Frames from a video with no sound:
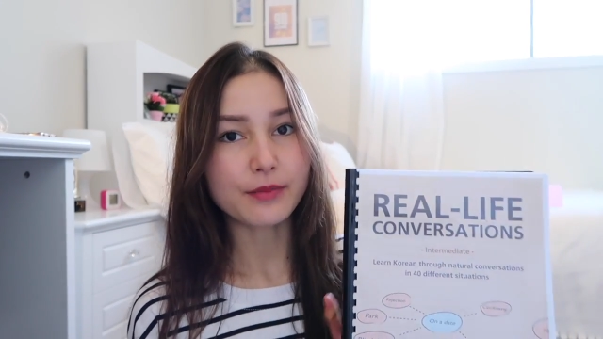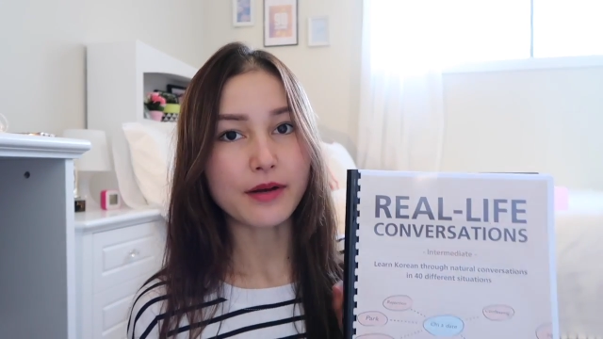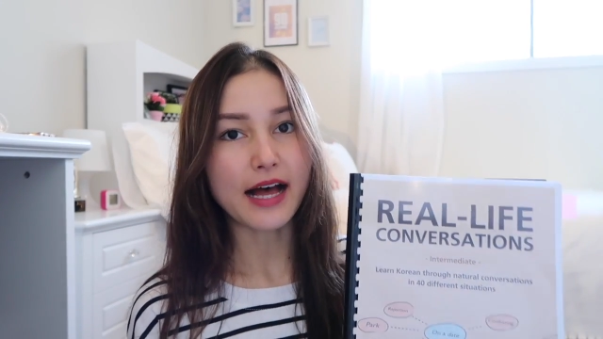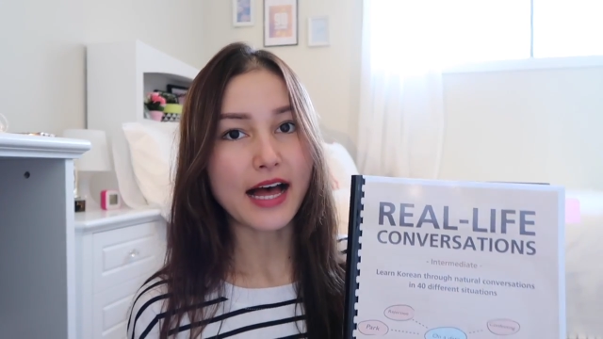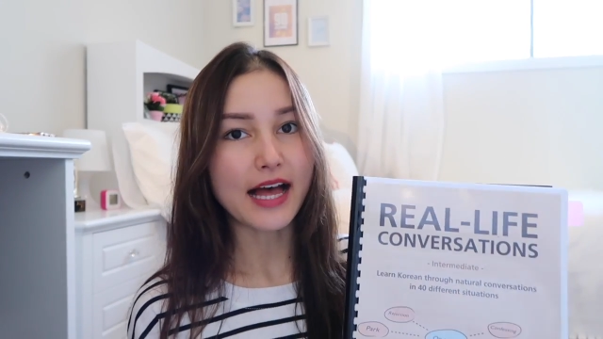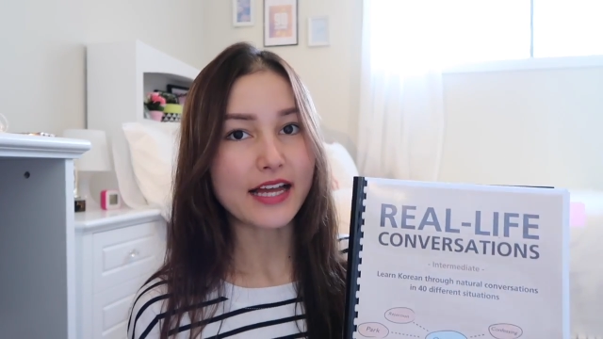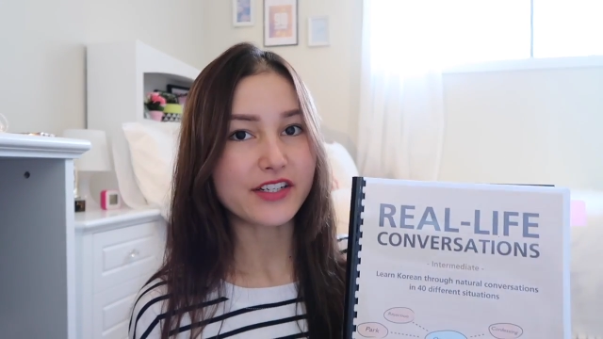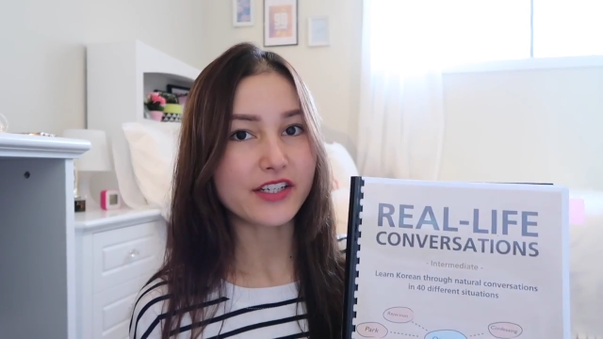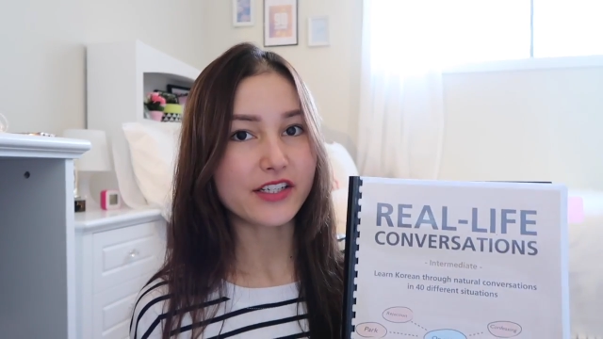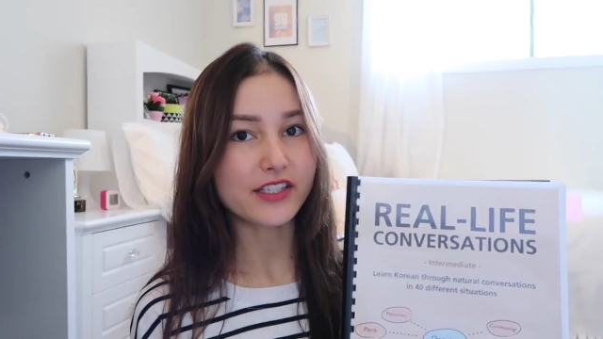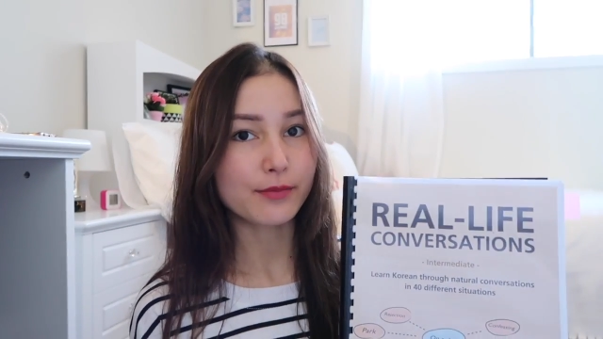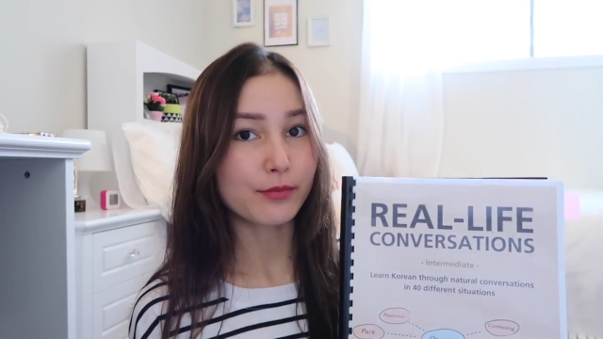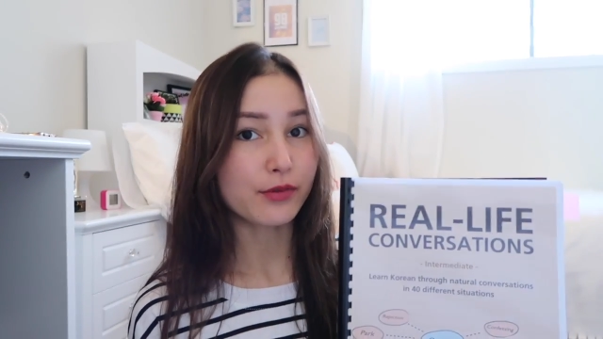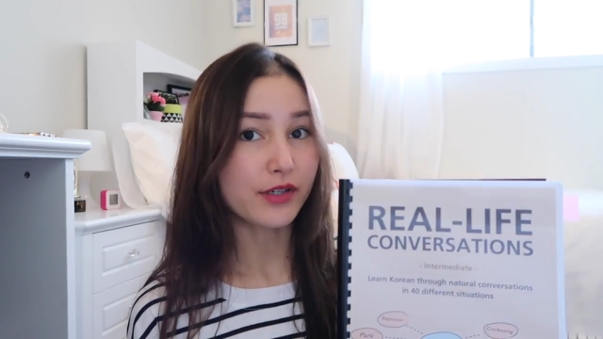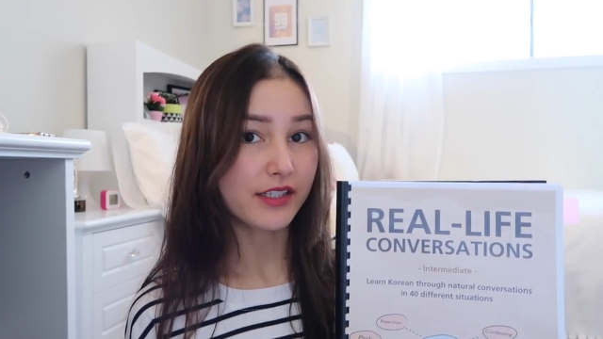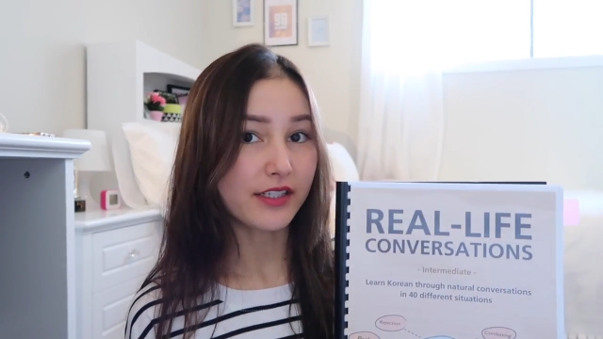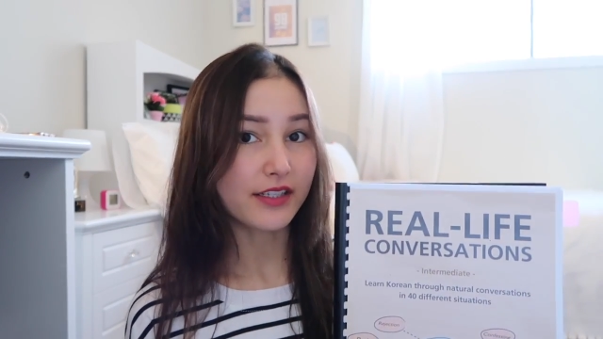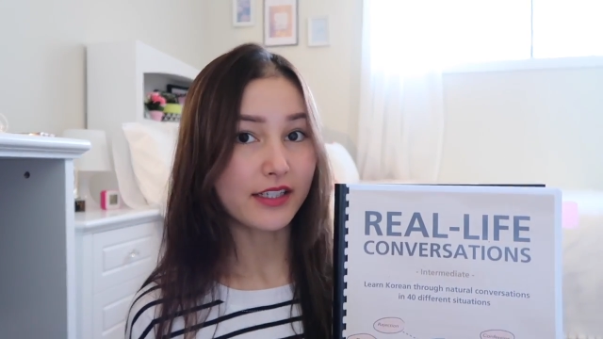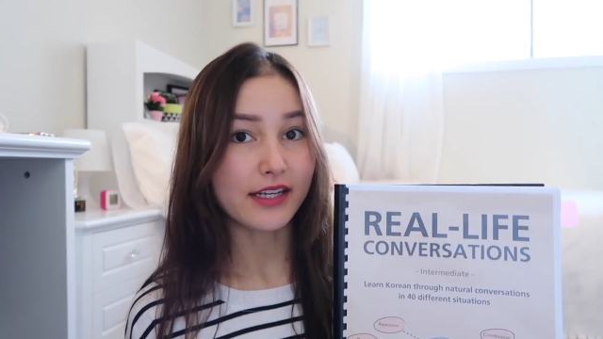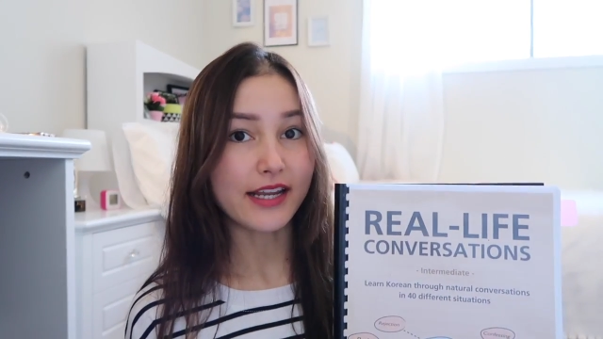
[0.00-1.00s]
but I just
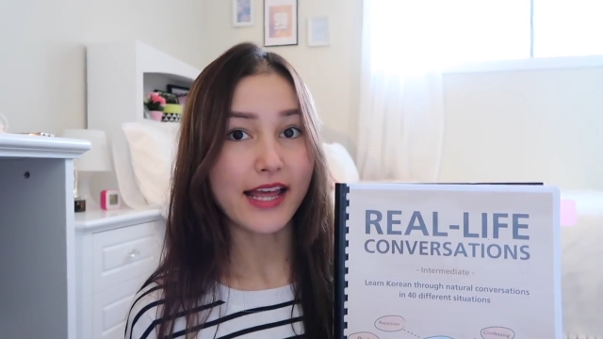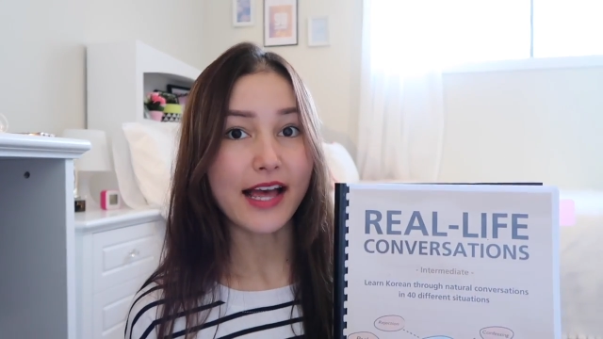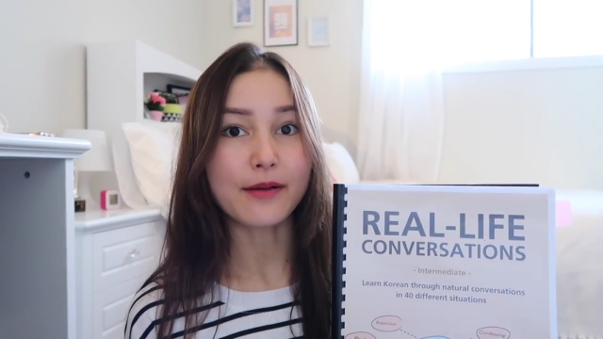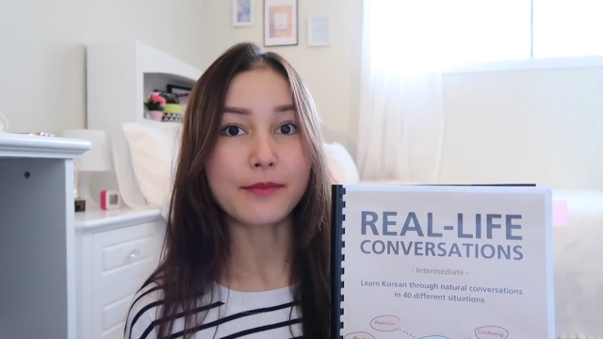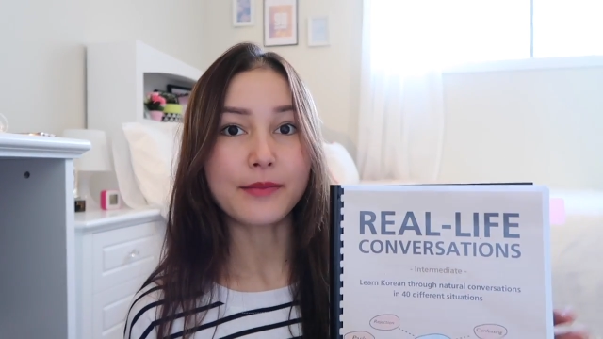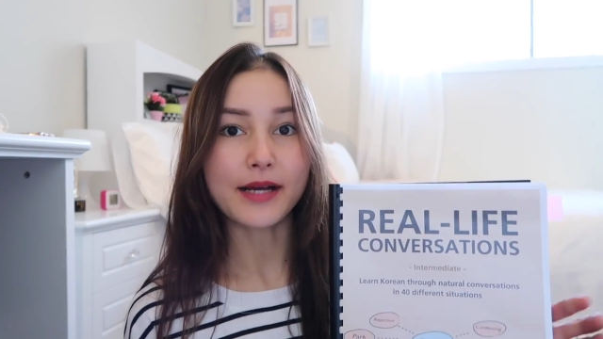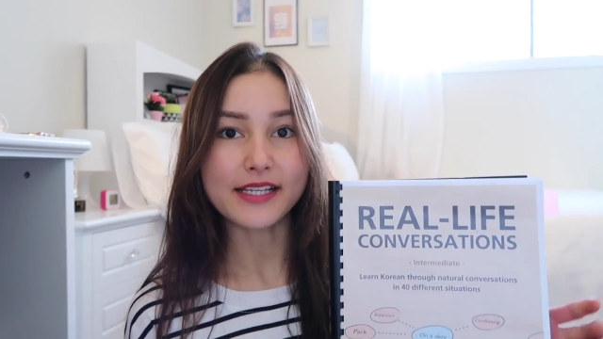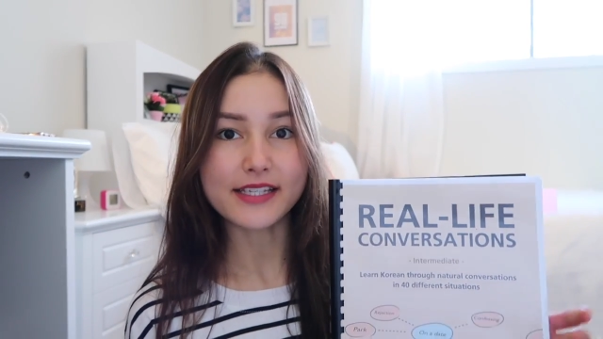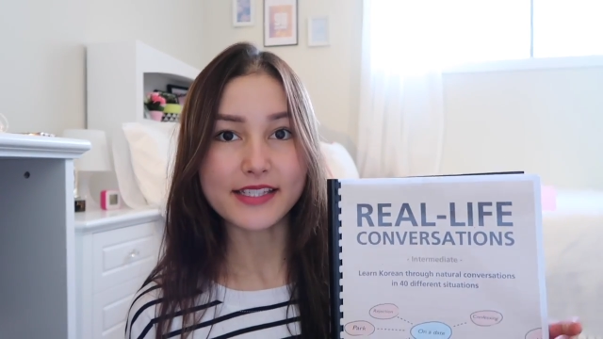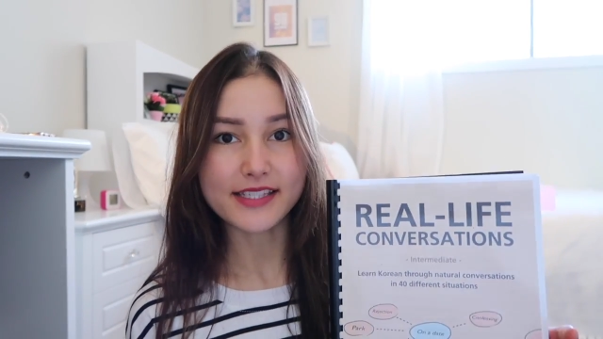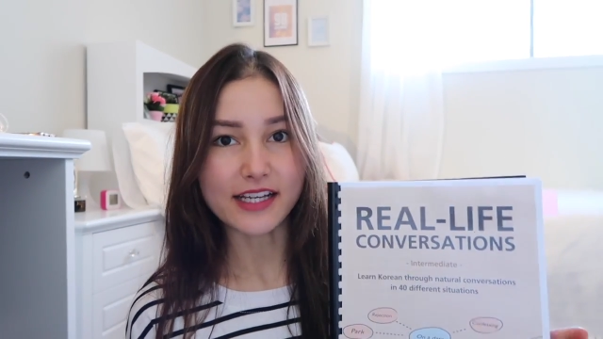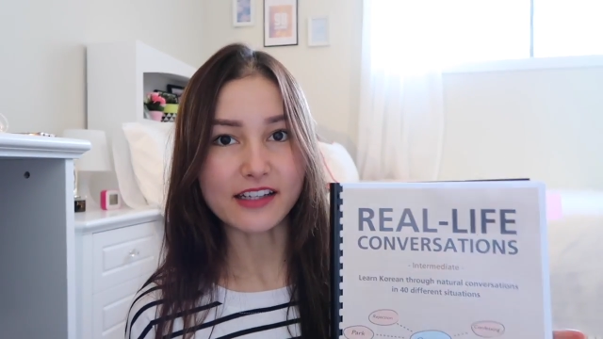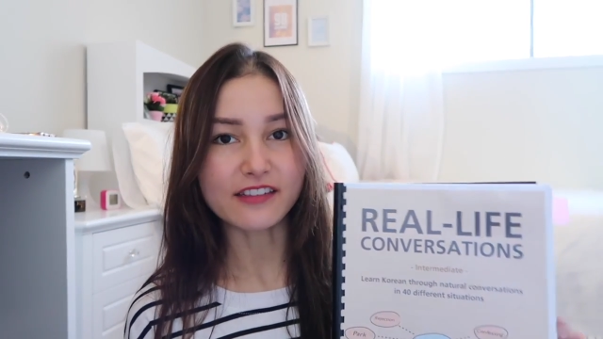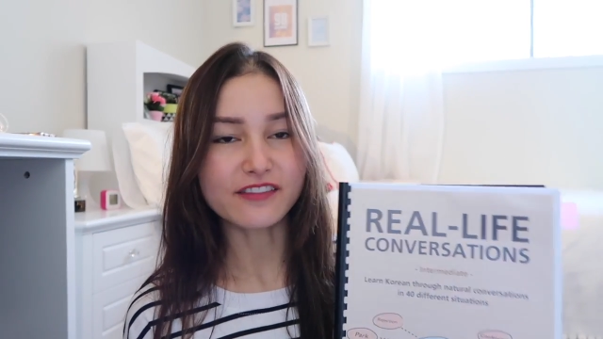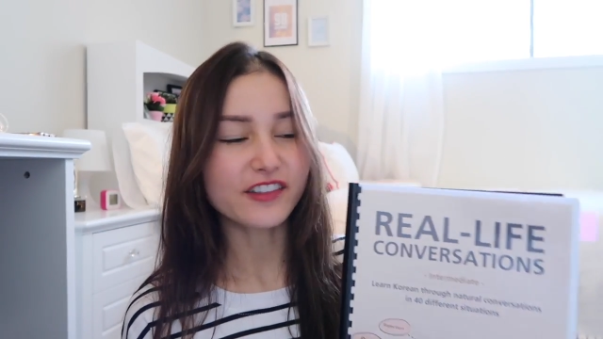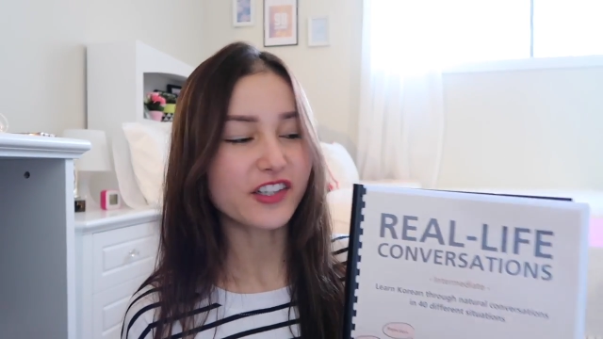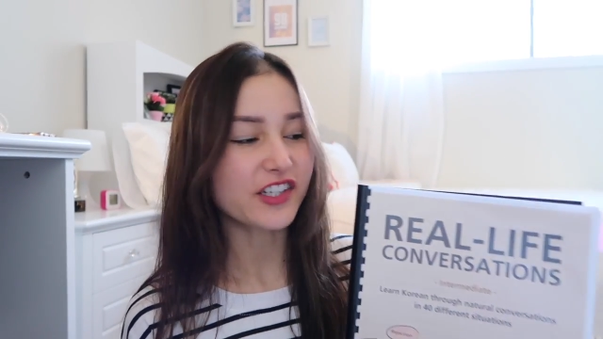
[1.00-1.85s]
printed it out myself